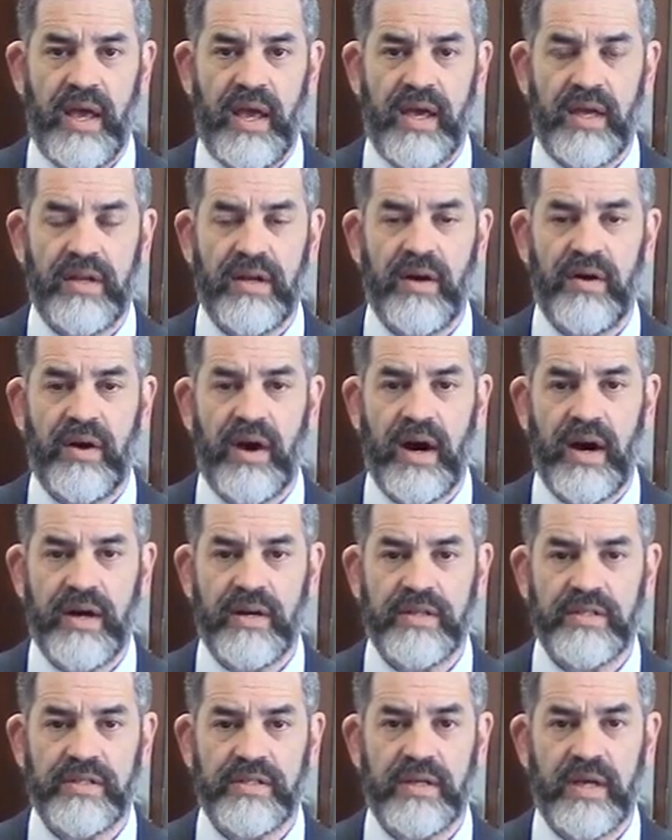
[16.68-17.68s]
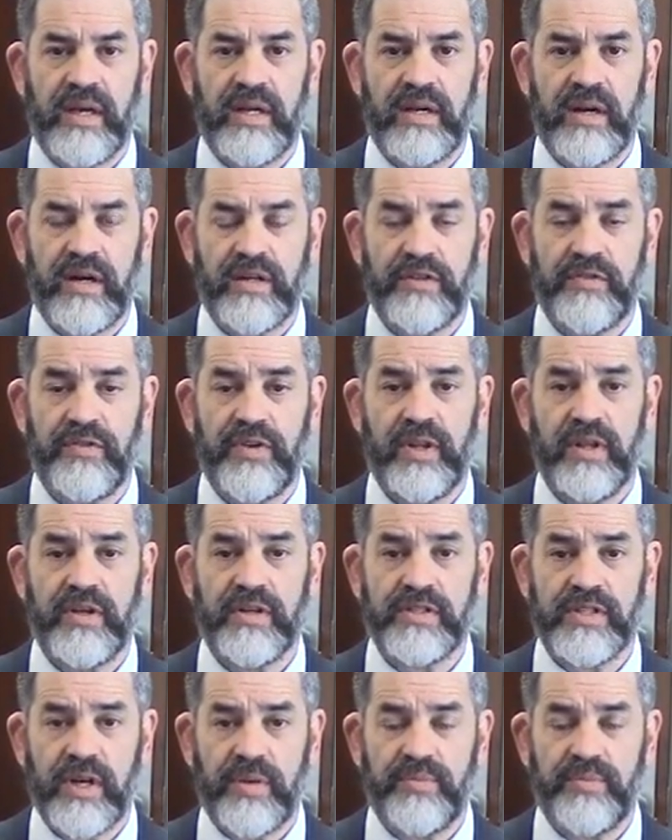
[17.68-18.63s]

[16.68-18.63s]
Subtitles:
And our hearts and our tefillos,